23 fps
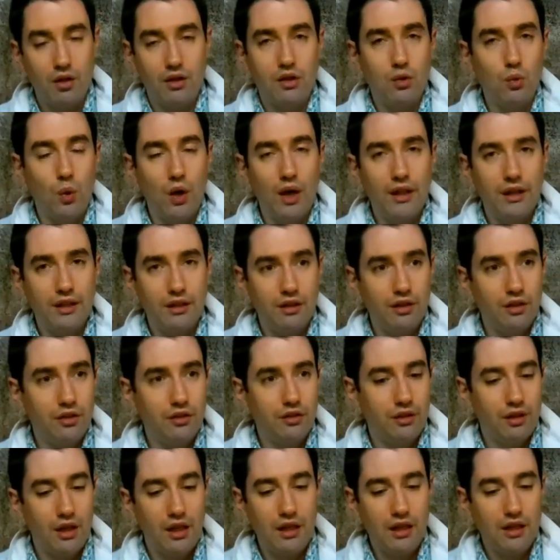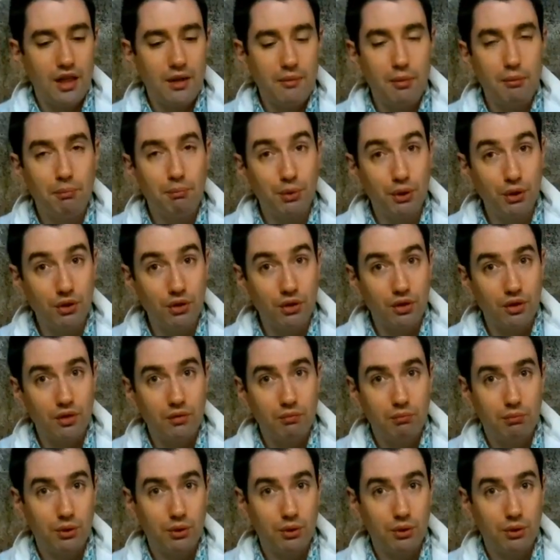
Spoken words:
iguanas, any type of bird.